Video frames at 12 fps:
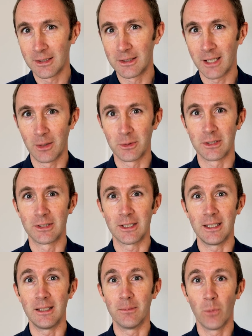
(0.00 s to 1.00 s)
to the channel to
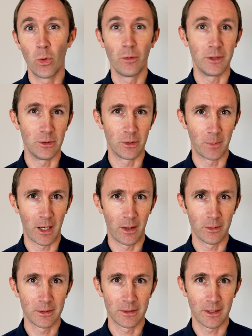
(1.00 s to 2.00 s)
see more views
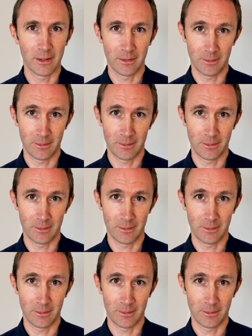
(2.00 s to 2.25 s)
about